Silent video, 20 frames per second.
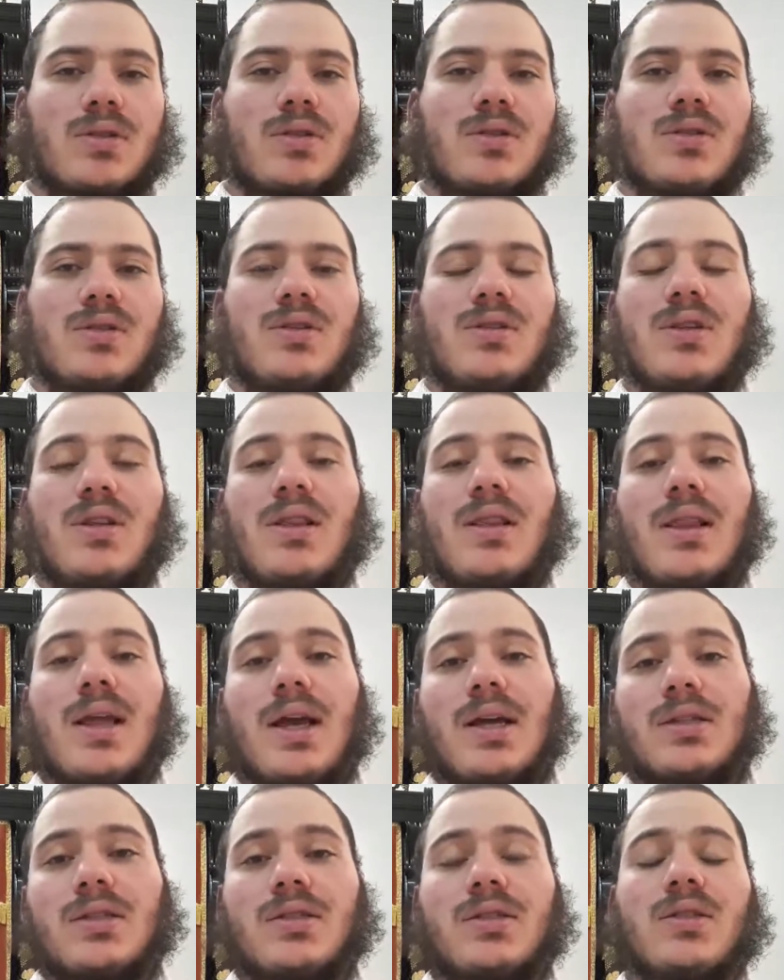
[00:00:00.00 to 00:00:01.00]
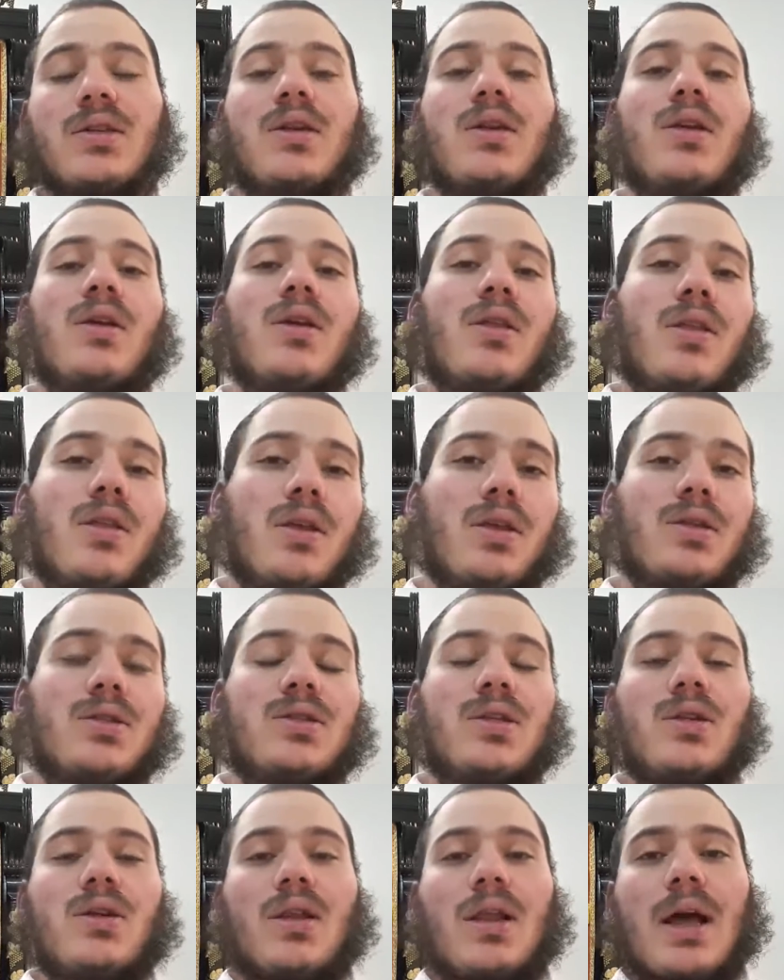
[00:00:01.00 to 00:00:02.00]
There's less things
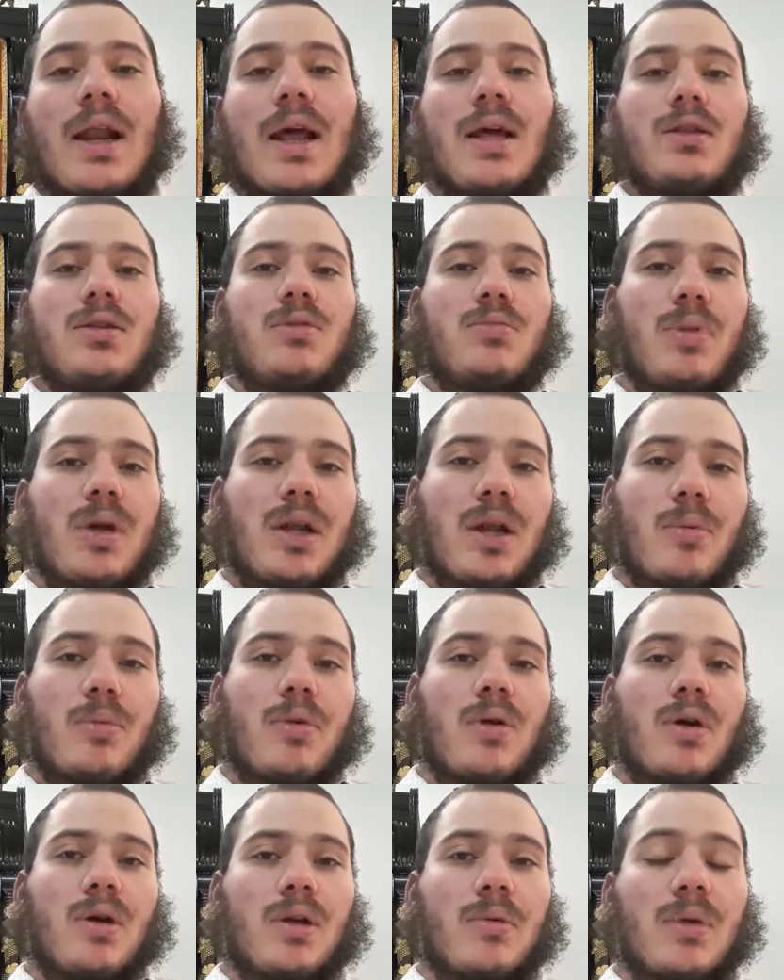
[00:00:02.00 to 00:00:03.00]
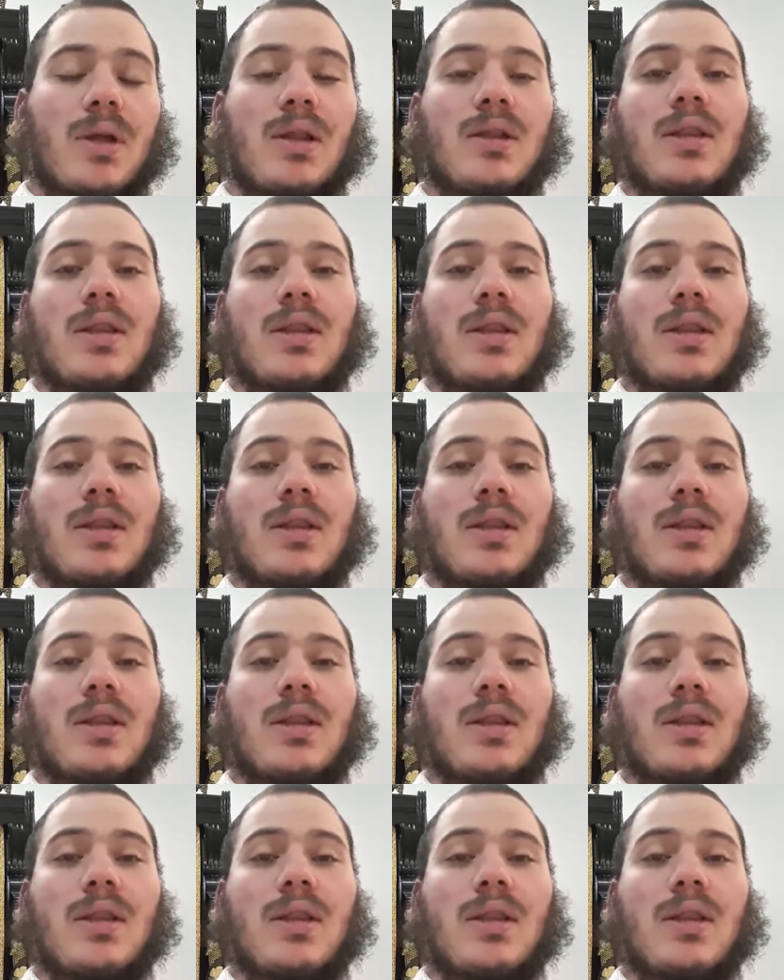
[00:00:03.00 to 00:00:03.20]
that you're allowed to answer bein aparakim.